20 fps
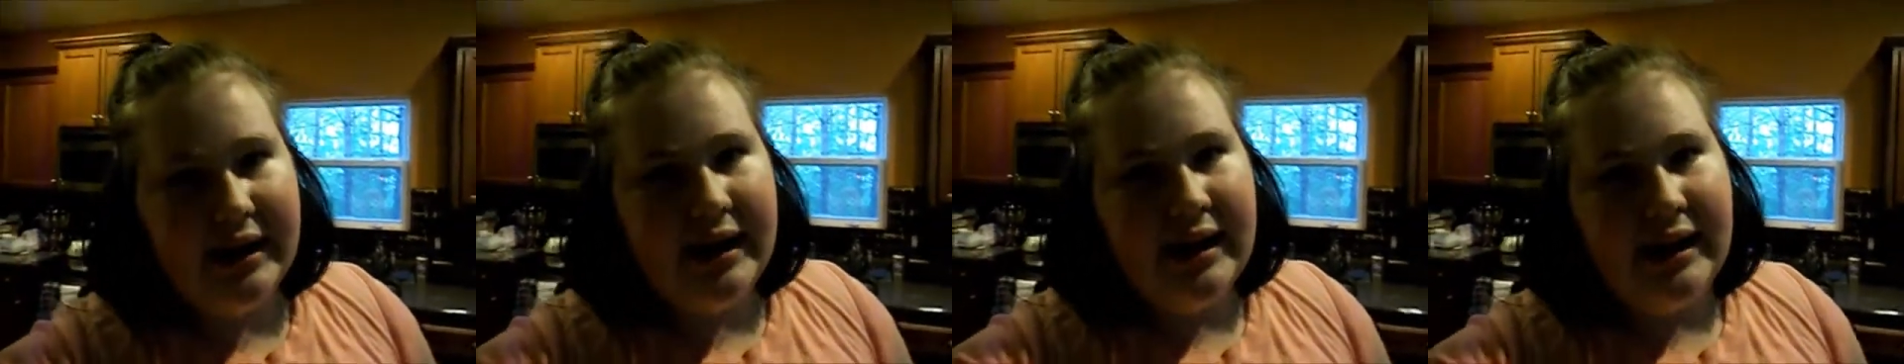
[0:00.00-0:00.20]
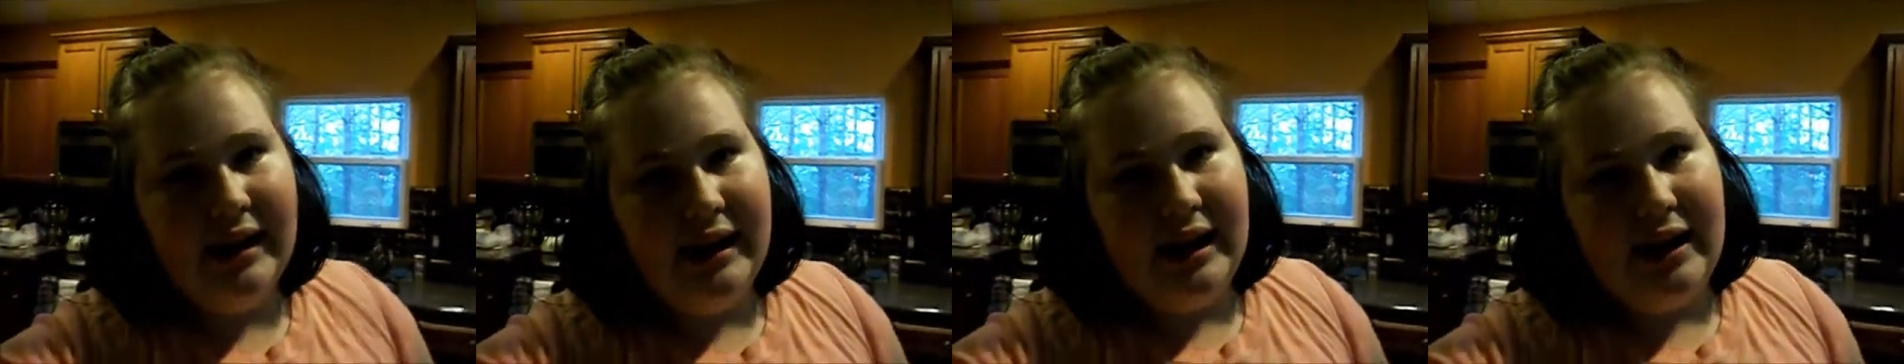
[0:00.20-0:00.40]

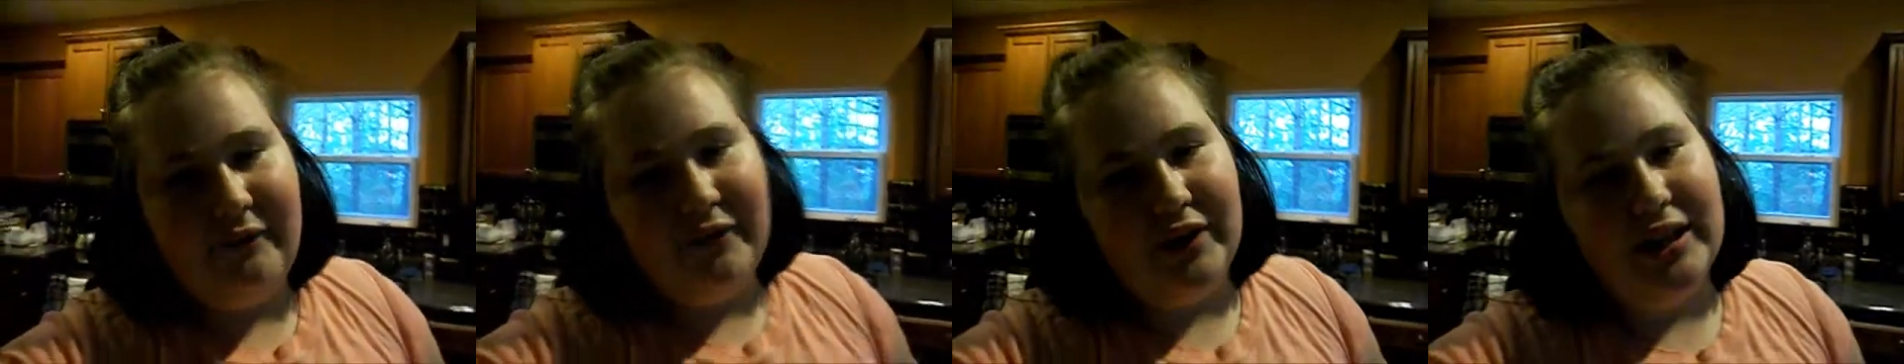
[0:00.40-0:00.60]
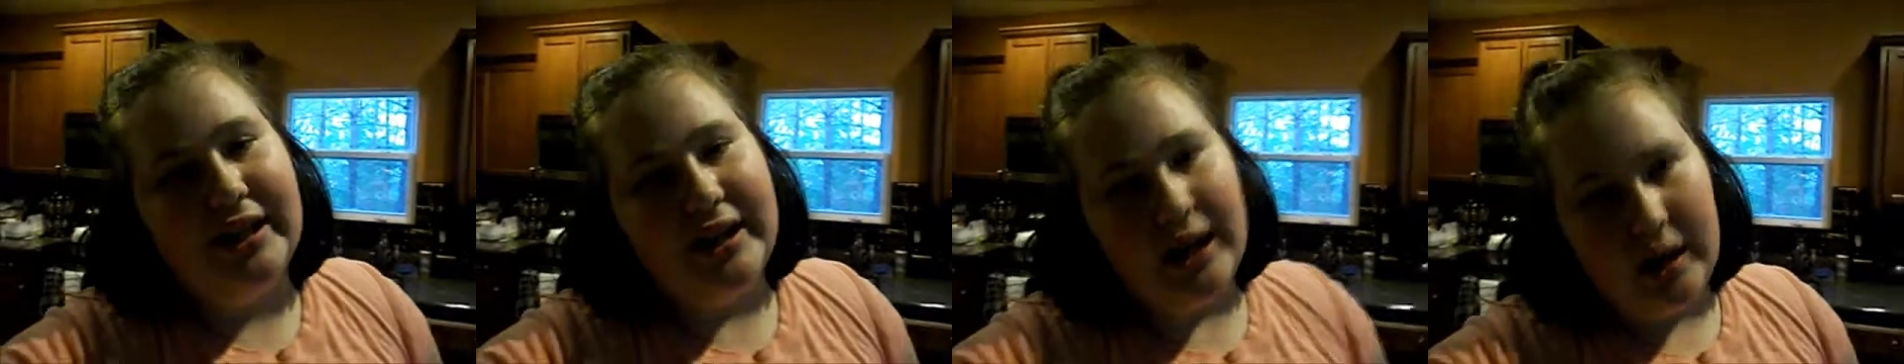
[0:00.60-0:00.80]
I
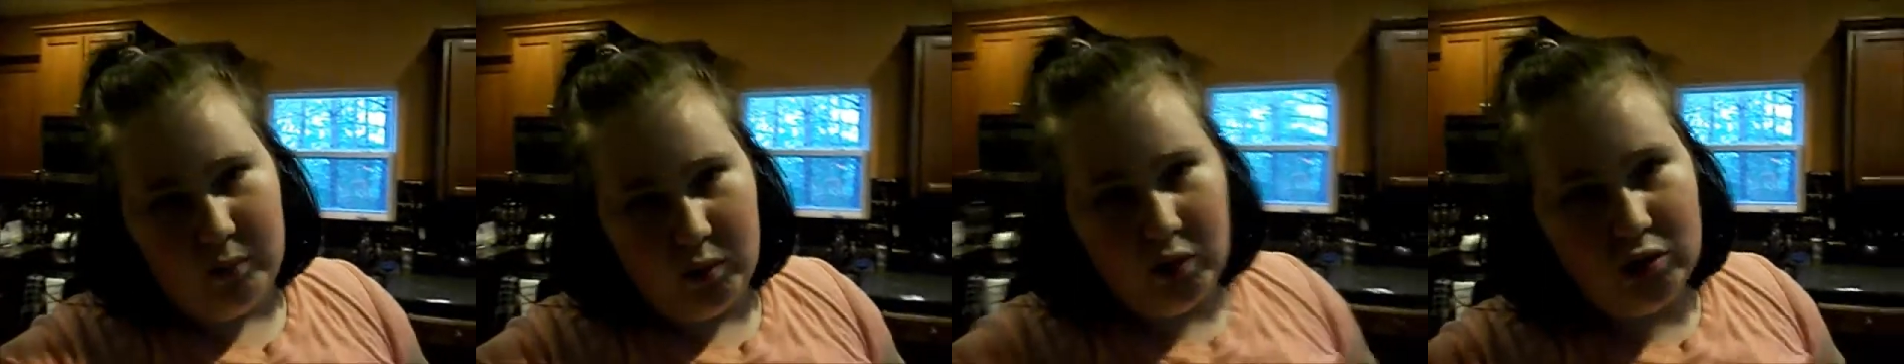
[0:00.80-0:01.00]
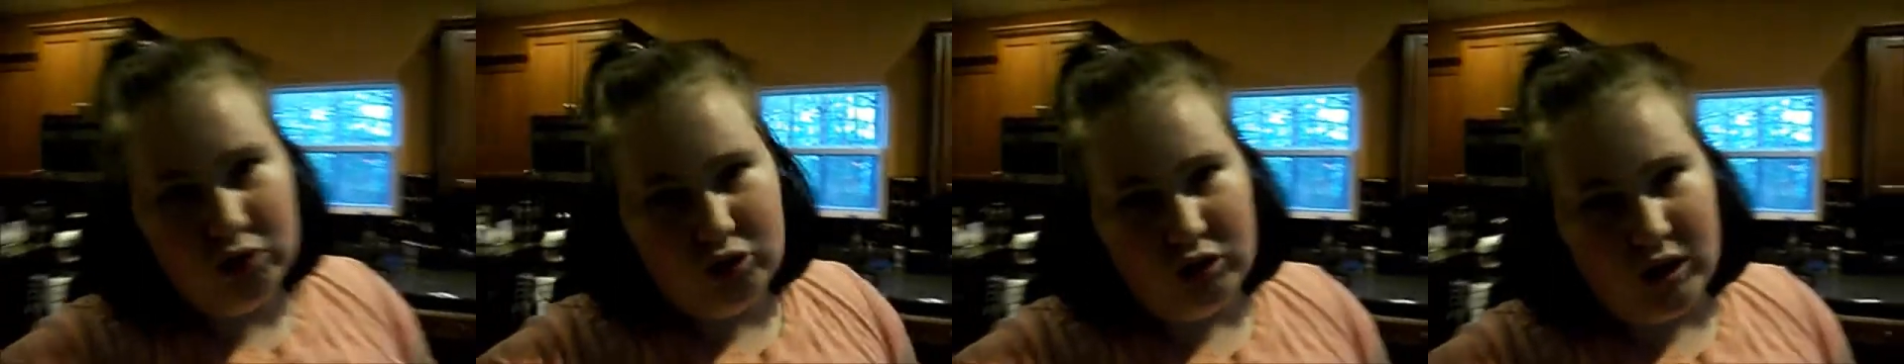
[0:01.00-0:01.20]
feel like I
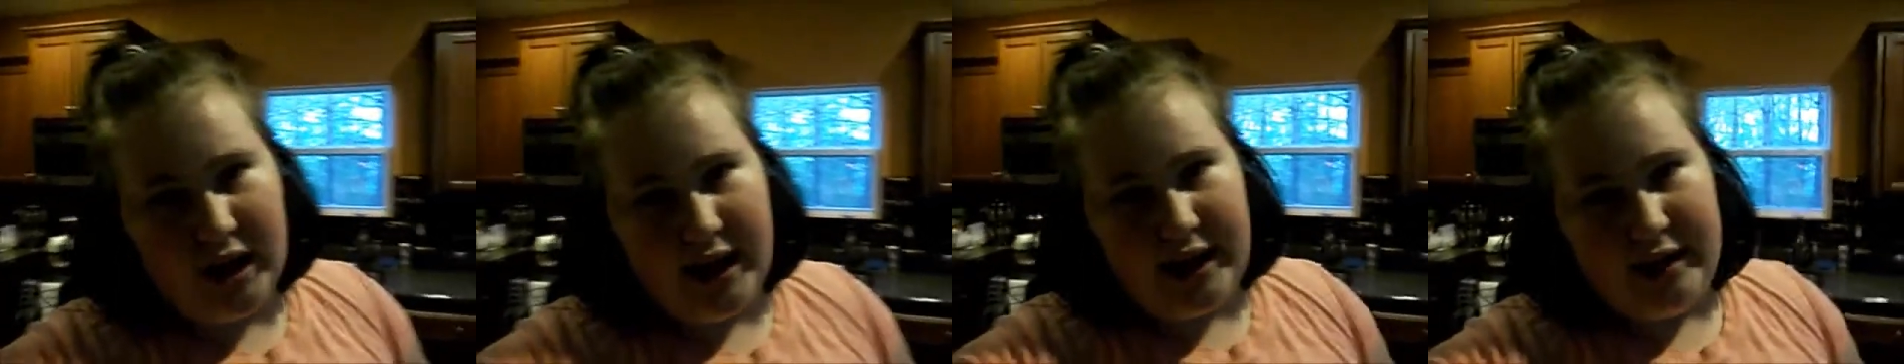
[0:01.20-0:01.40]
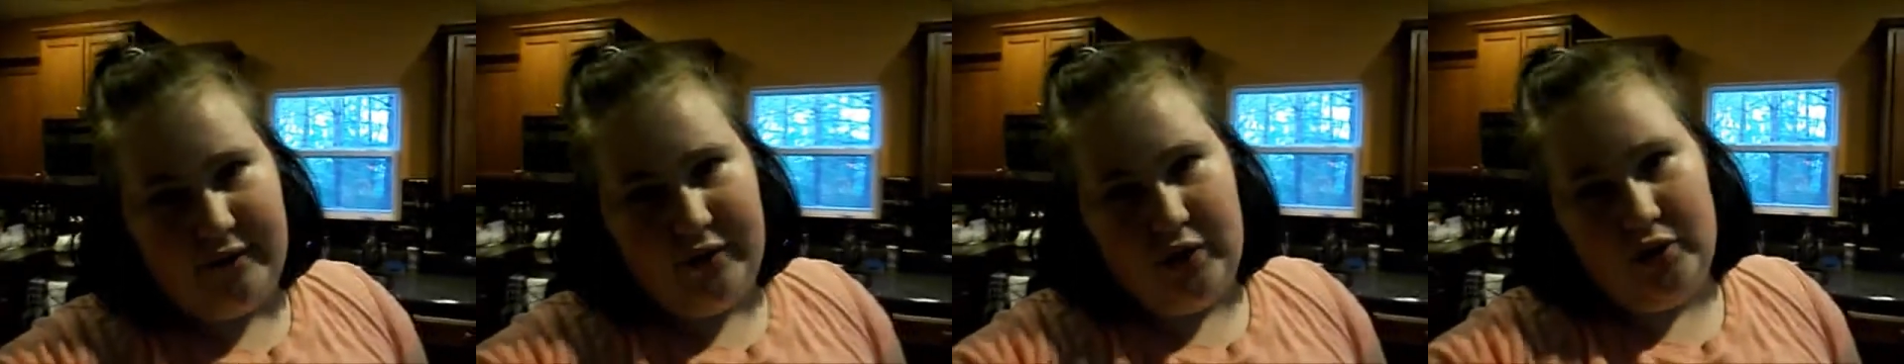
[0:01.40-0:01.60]
won't
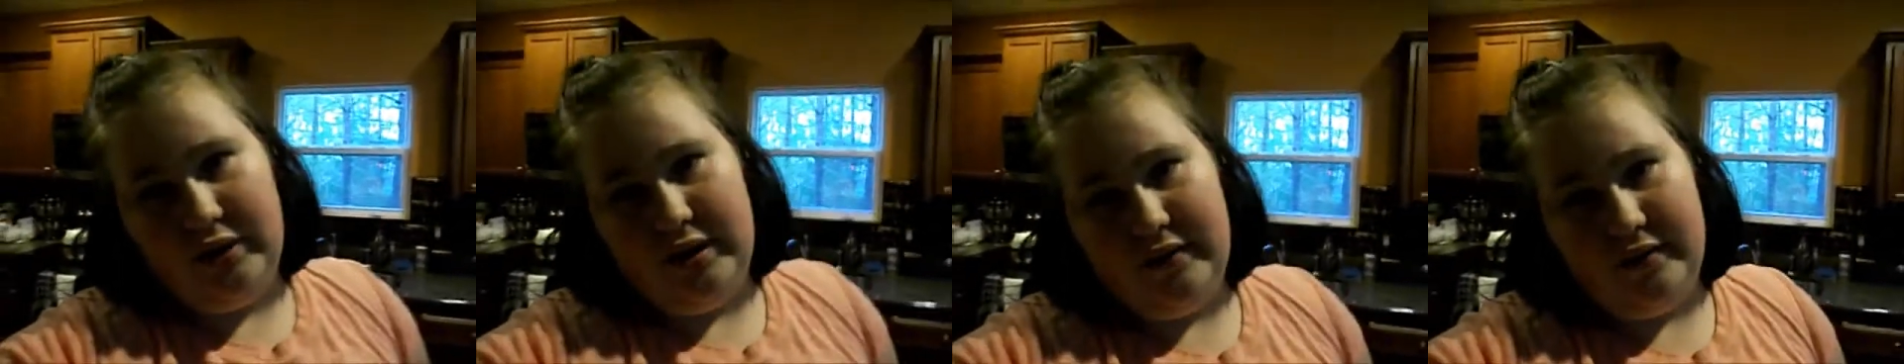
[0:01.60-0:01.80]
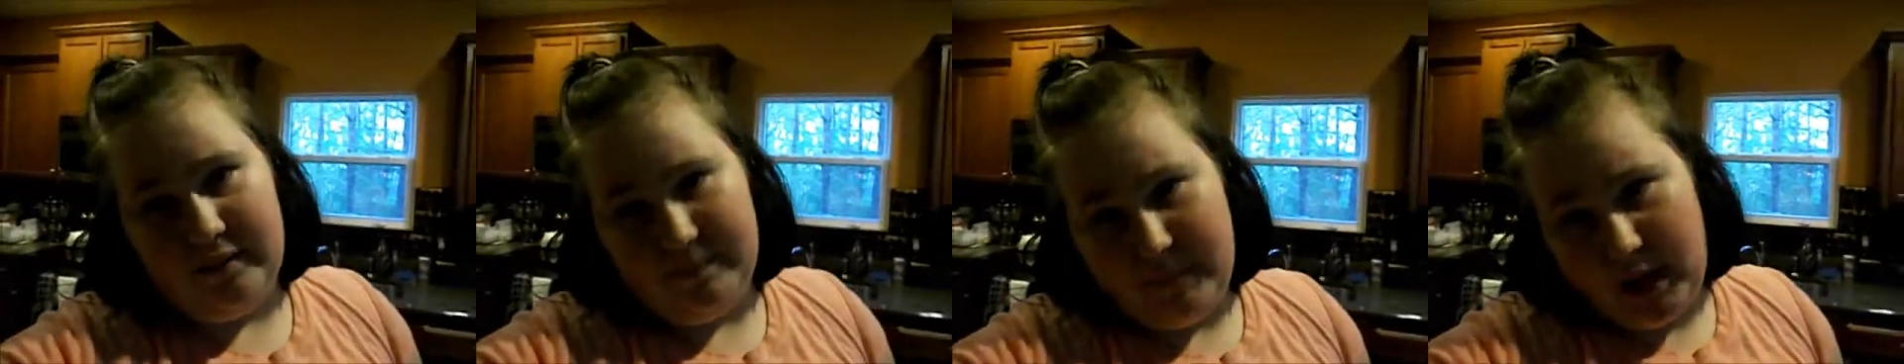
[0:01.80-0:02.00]
try if you don't
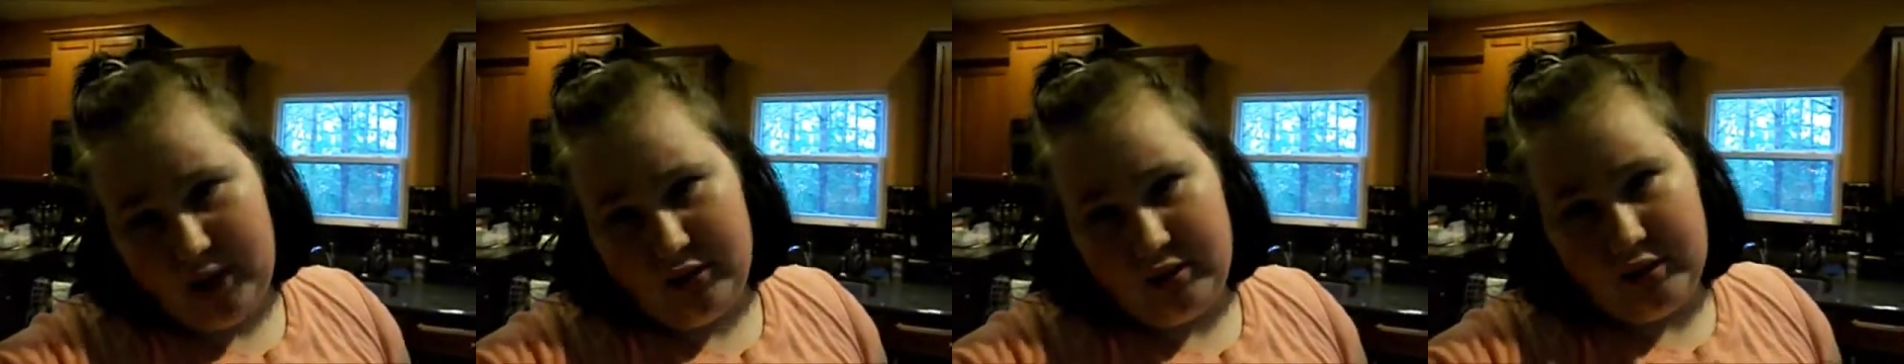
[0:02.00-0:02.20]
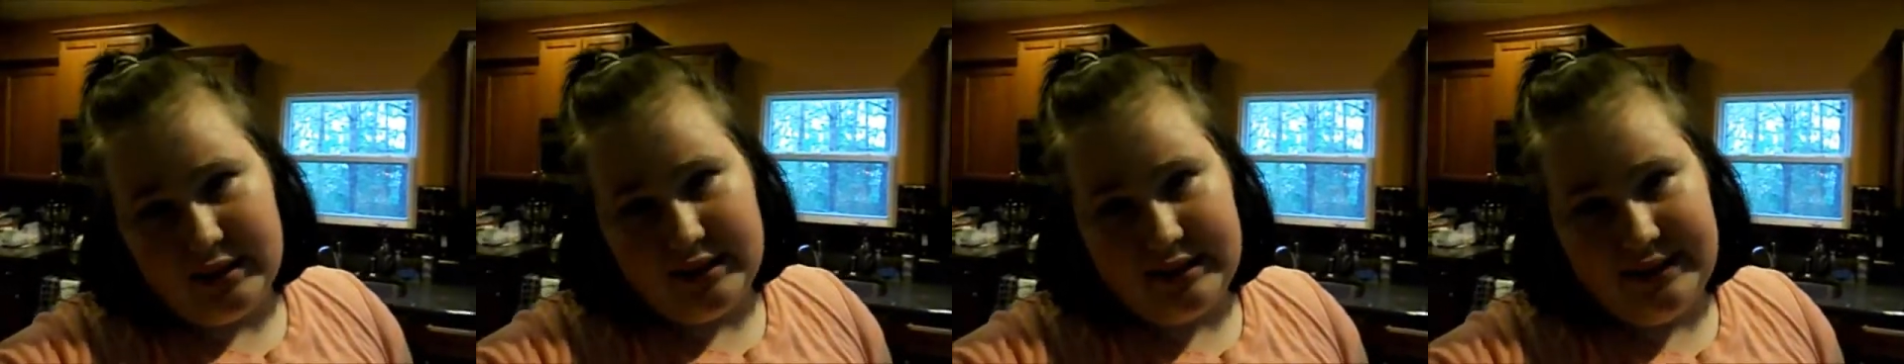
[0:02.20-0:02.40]
even
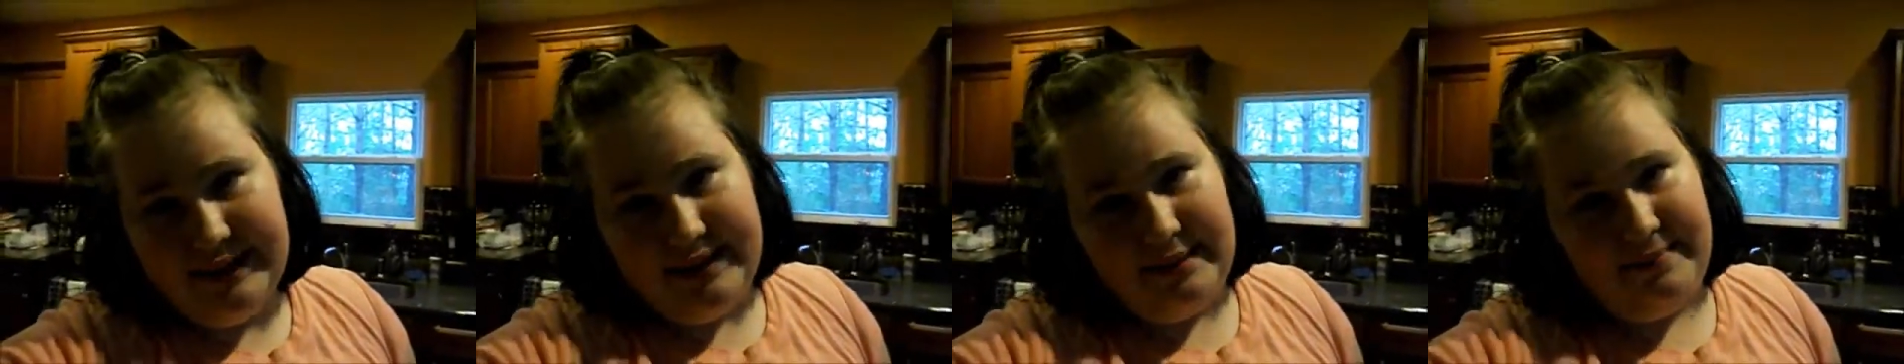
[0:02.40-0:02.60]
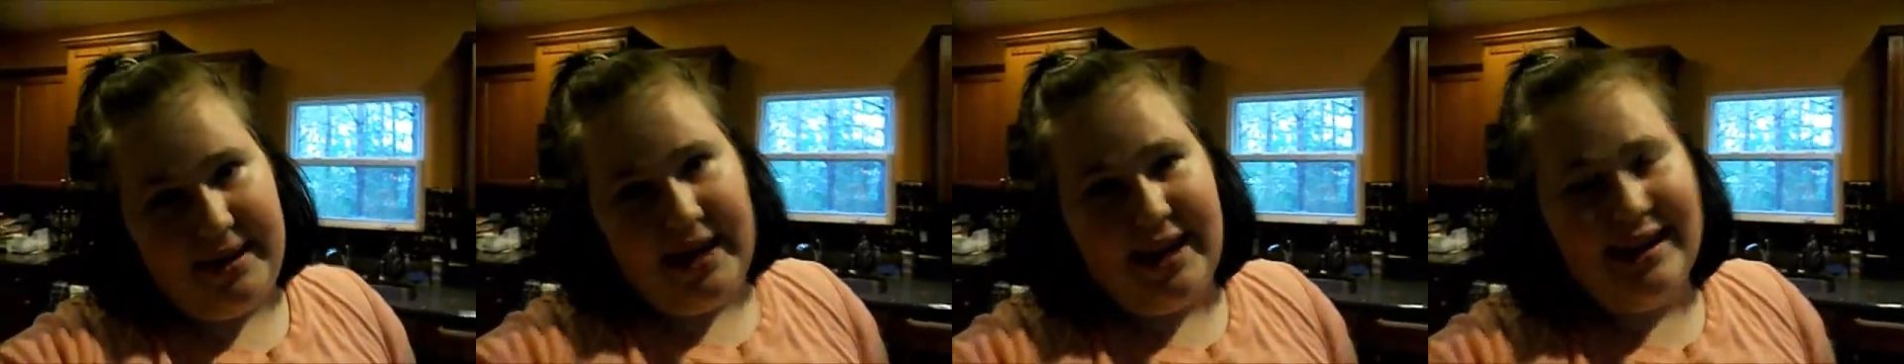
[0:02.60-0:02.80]
bother to stick me.